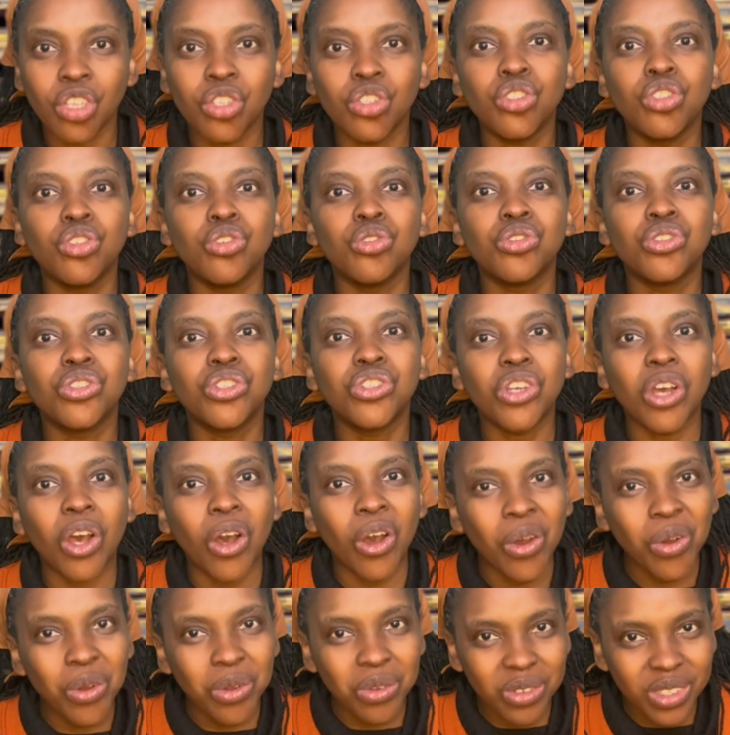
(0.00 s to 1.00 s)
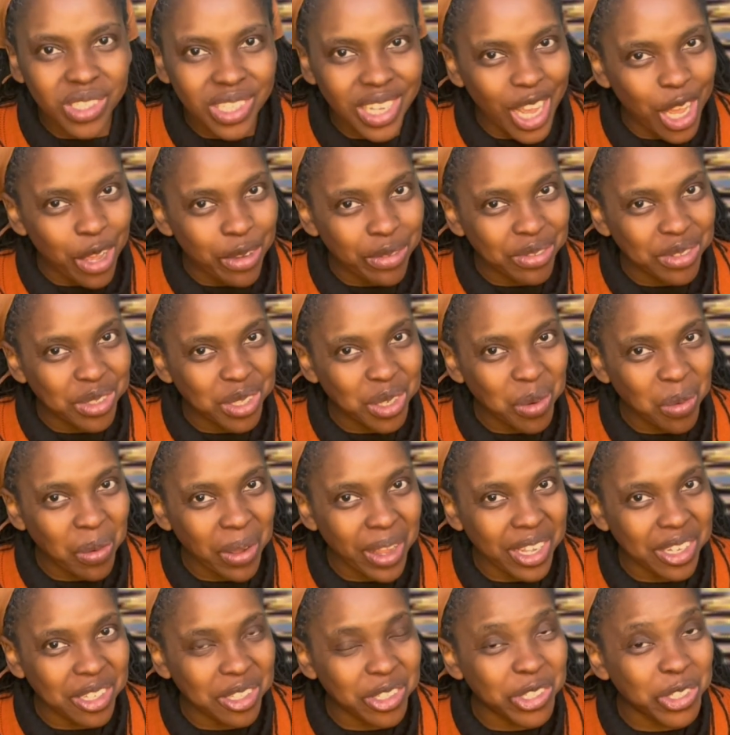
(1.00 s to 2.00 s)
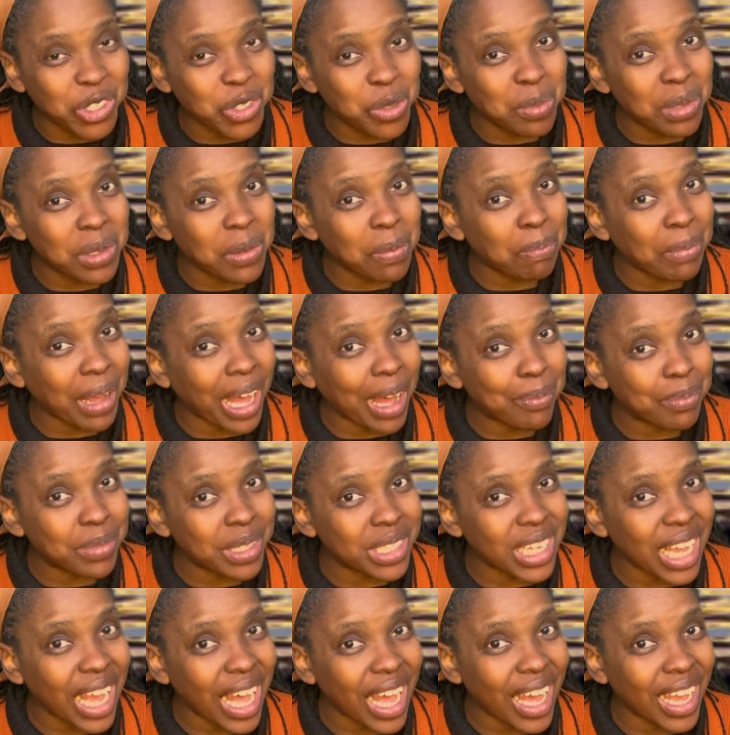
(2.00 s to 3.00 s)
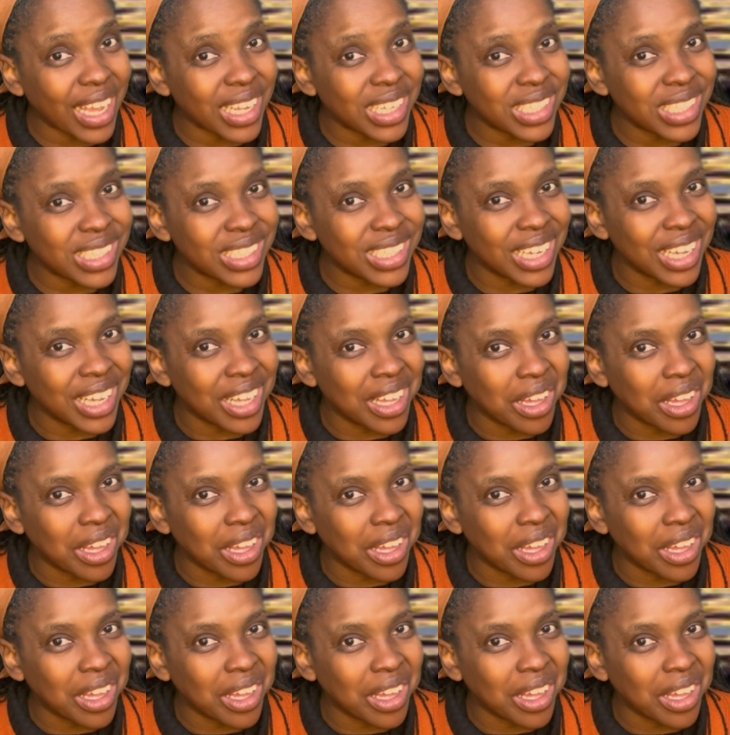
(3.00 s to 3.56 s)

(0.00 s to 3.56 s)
you don't have to wait to be baptized.